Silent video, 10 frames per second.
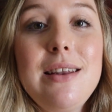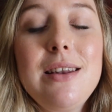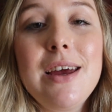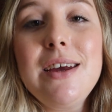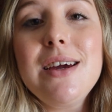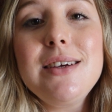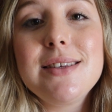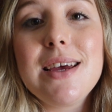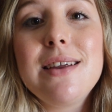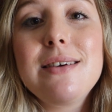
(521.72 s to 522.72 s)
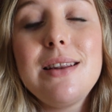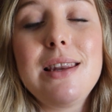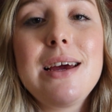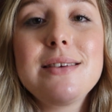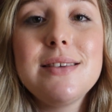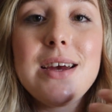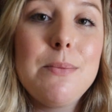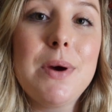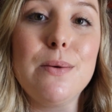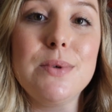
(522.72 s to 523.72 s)
And like I said, last
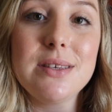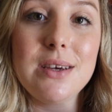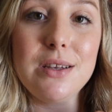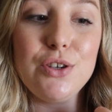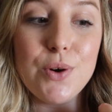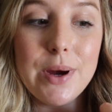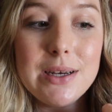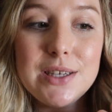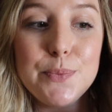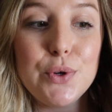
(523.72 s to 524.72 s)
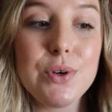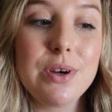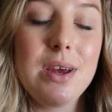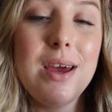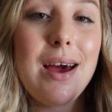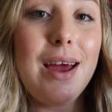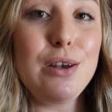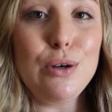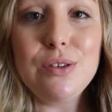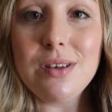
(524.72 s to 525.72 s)
time I was in Johannesburg, I
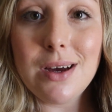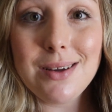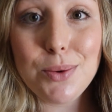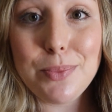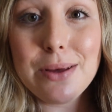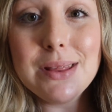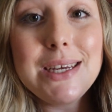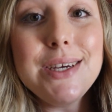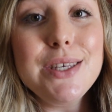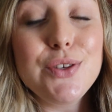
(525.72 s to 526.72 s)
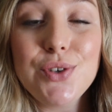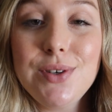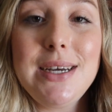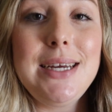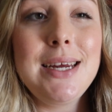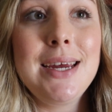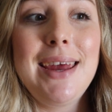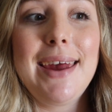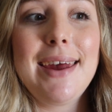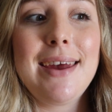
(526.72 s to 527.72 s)
learned a lot about the history
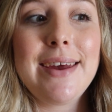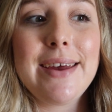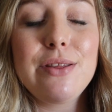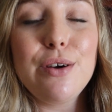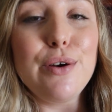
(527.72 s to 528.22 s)
and the